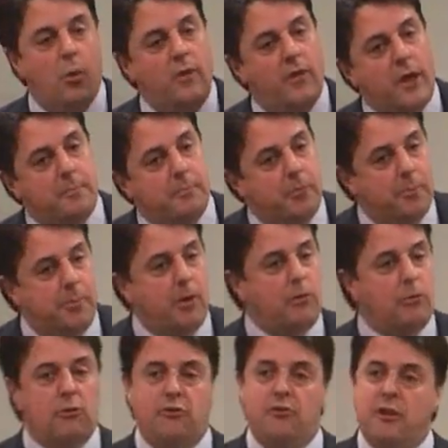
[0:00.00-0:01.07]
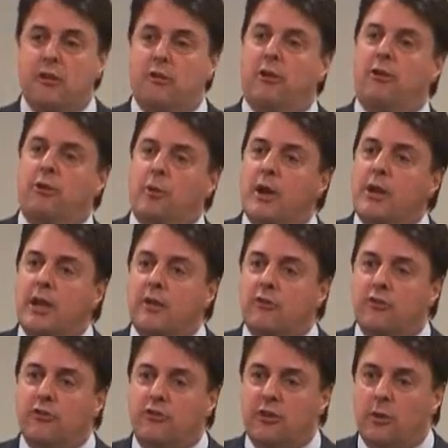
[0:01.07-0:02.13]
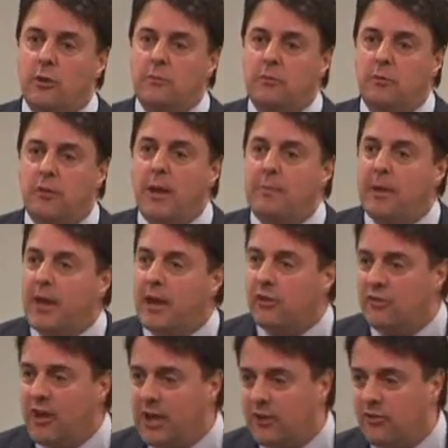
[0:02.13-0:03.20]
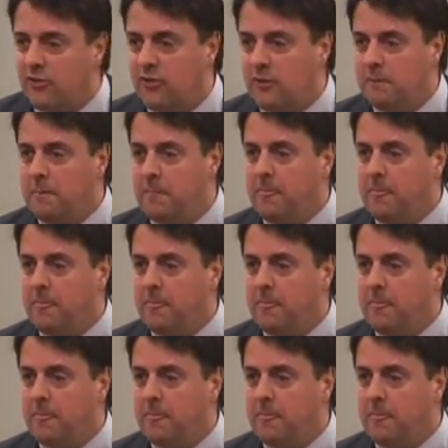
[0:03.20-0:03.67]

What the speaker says: When the Poles and the Lithuanians and so on, they're paying tax.